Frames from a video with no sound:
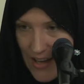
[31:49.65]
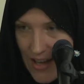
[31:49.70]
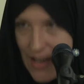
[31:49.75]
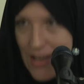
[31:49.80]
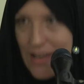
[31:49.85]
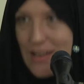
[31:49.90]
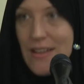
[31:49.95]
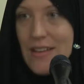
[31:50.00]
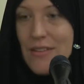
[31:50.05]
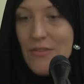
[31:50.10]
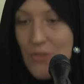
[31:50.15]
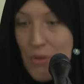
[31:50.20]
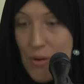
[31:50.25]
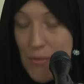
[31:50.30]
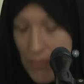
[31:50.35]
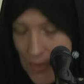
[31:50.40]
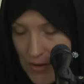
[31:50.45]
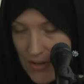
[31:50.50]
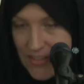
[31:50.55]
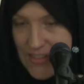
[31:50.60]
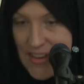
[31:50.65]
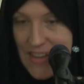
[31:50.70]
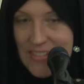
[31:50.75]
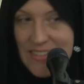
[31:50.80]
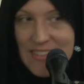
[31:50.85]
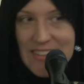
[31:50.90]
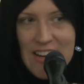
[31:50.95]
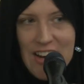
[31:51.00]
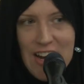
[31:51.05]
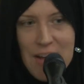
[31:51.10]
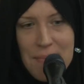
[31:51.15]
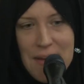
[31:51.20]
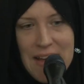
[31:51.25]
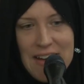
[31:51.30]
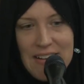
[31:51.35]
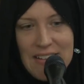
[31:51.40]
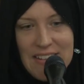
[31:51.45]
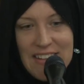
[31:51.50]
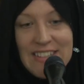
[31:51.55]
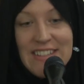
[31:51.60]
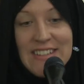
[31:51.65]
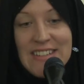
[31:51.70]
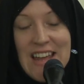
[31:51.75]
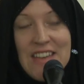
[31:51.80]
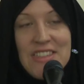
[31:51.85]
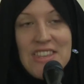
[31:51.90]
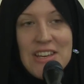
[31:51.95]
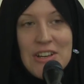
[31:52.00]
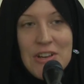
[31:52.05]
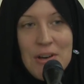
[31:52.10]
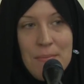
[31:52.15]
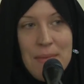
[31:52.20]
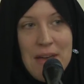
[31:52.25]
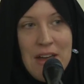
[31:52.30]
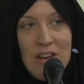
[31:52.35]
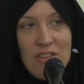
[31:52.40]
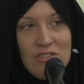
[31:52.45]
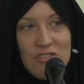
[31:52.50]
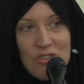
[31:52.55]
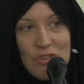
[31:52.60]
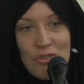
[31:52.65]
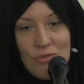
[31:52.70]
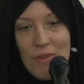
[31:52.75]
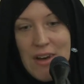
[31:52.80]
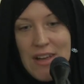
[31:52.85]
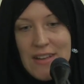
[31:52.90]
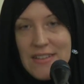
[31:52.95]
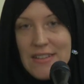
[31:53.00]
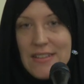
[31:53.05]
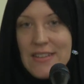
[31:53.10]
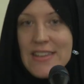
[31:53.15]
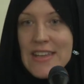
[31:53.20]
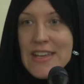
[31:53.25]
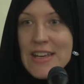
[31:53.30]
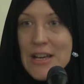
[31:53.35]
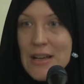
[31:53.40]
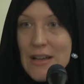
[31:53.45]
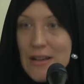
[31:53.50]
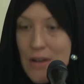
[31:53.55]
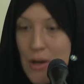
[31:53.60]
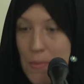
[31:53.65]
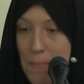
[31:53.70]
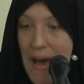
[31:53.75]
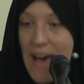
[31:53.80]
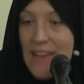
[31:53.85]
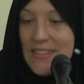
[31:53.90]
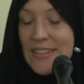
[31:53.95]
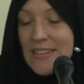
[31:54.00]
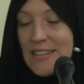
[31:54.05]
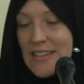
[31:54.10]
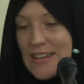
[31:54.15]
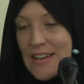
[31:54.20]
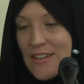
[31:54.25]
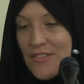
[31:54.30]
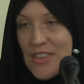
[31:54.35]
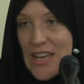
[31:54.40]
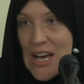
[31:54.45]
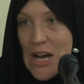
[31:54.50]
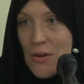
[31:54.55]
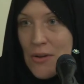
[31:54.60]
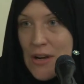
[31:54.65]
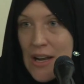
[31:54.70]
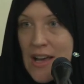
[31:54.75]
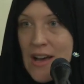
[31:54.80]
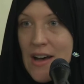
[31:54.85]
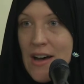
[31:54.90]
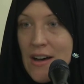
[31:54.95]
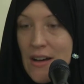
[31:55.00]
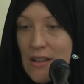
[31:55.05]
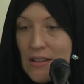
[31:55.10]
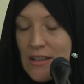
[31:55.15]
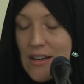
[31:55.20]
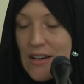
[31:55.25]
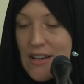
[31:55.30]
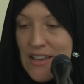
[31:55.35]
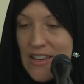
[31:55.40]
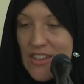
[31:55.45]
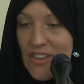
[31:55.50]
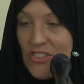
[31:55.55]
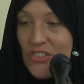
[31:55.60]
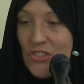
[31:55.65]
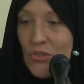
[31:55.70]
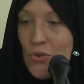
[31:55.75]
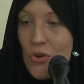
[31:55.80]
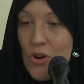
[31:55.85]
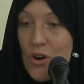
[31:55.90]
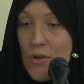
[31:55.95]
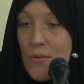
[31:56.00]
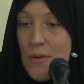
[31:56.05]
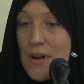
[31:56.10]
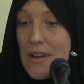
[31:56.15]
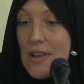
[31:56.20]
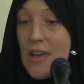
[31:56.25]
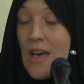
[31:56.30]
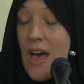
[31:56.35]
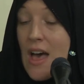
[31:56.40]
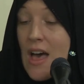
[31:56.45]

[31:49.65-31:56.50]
It's necessary, but this is nothing compared to what the capacity of the awliya Allah is, or what